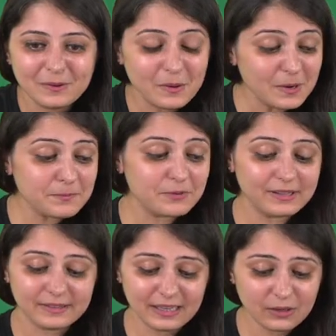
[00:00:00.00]
Good,
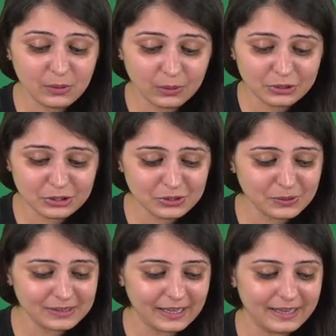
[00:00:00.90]
Pratik. Good to
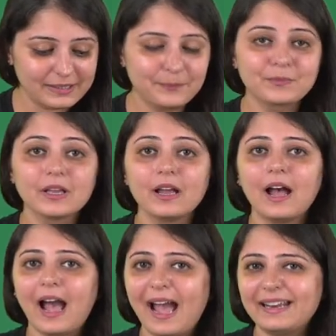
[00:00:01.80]
know that.
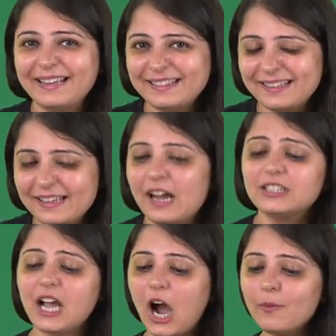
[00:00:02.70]
And I think,
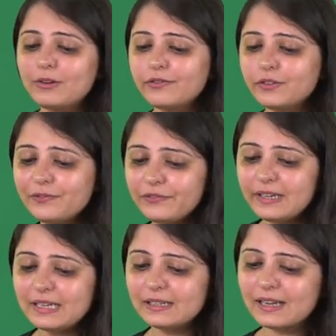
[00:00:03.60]
acha, how many of you
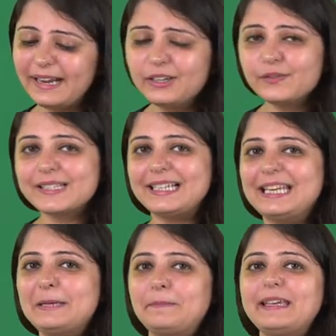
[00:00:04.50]
feel kind of
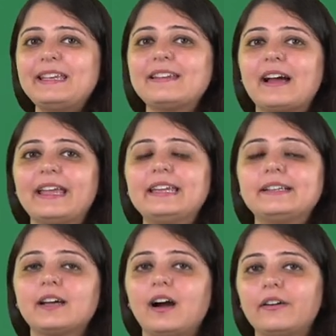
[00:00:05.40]
sleepy
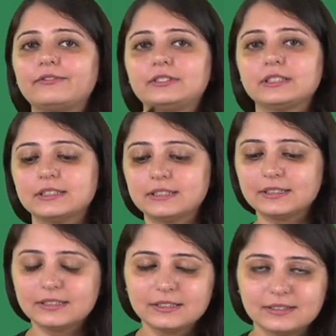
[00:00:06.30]
right
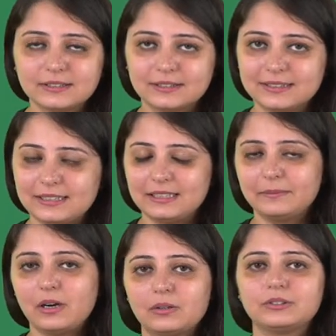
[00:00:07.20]
after, say,
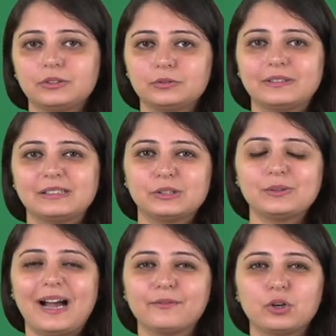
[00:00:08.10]
about, you know, once
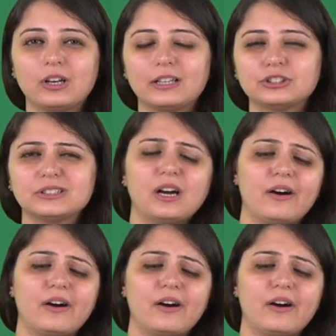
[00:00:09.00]
you have your lunch in the